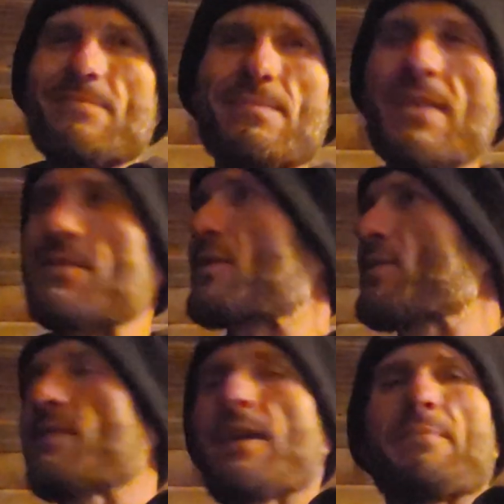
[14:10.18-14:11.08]
that's a
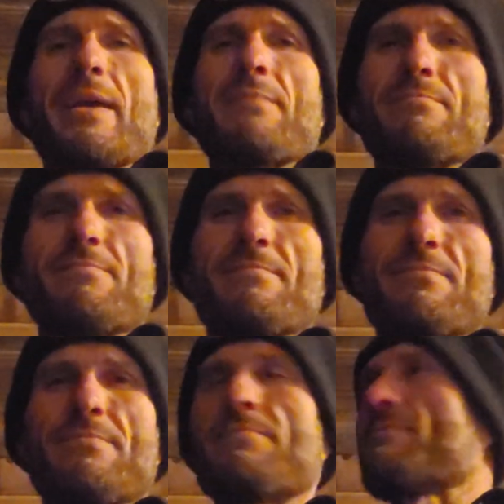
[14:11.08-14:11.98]
good thing, man.
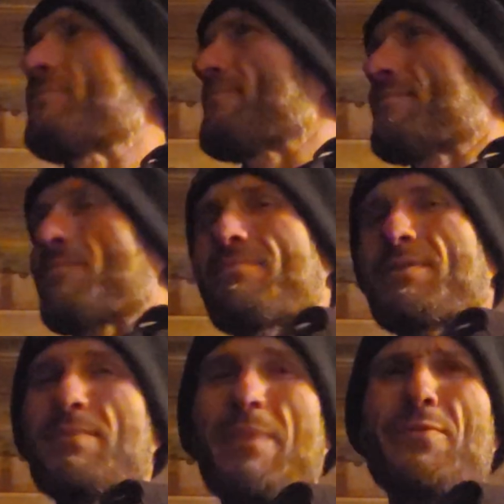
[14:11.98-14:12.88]

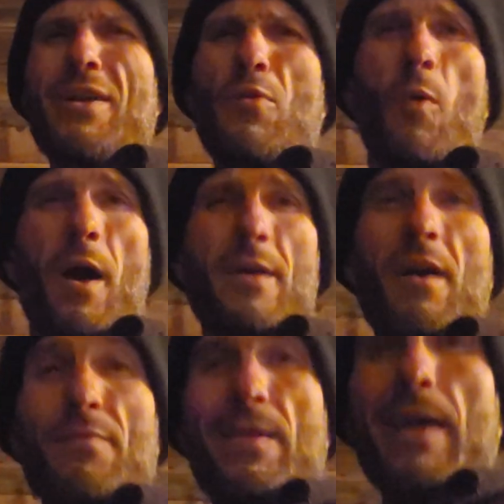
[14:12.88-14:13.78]
Sometimes you gotta walk
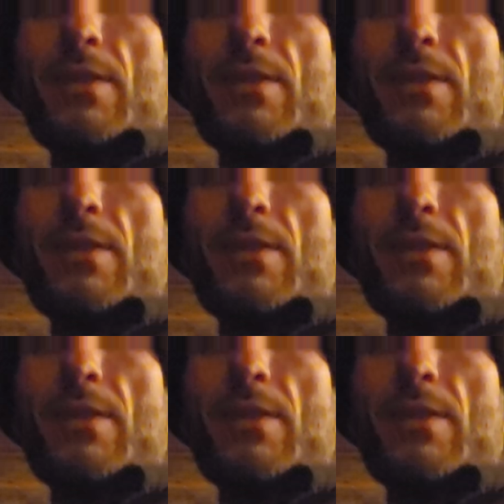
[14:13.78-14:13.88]
off that